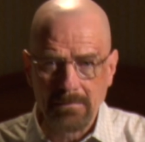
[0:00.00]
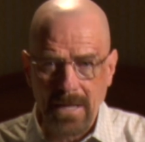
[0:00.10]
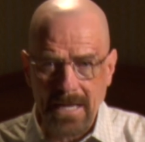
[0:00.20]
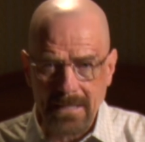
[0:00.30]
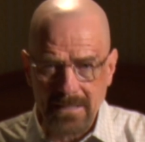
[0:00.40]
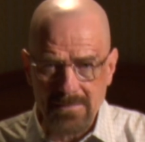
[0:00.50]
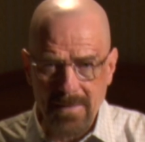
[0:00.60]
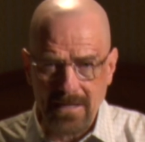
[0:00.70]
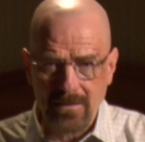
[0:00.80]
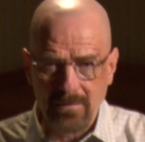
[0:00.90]
paying his
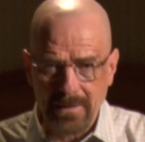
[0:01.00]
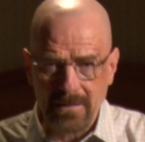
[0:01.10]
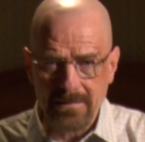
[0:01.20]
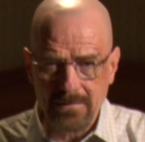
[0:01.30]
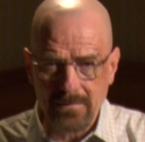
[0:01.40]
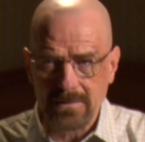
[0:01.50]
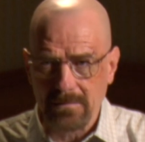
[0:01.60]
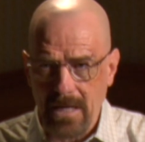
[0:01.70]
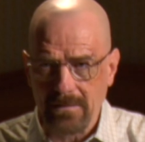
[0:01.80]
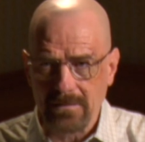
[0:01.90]
medical bills, which
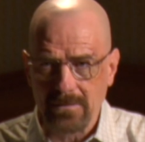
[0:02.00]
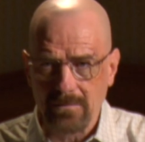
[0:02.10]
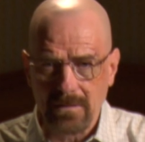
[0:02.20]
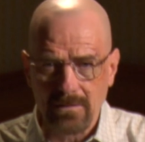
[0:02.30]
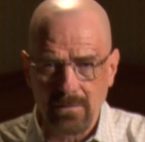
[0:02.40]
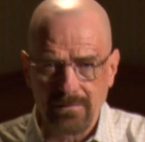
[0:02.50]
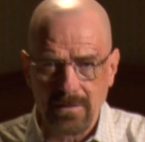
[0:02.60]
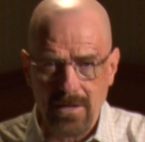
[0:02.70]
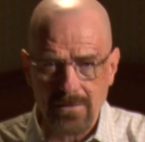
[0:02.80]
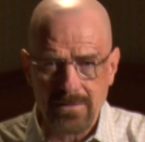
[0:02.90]
amounted to a little over
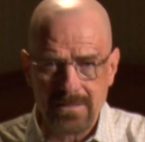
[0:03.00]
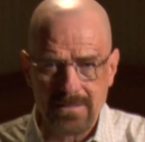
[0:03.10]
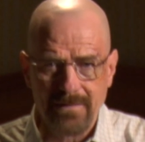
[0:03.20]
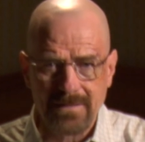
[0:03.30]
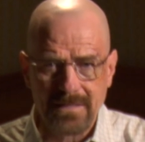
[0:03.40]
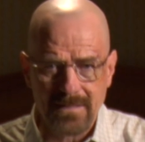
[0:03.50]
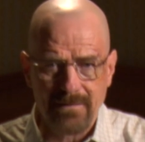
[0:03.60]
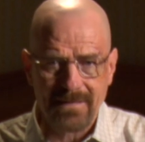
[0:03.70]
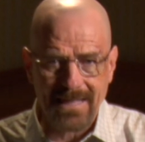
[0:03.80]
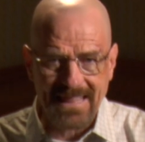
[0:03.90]

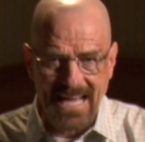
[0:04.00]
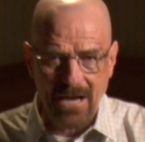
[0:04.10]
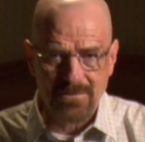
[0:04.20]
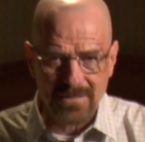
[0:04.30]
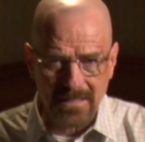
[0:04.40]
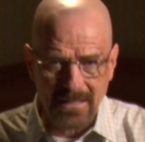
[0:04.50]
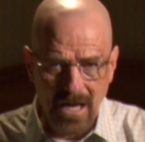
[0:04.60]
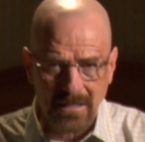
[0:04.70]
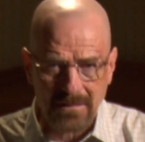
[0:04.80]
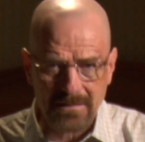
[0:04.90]

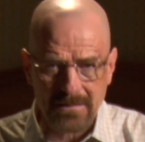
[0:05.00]
$177,000.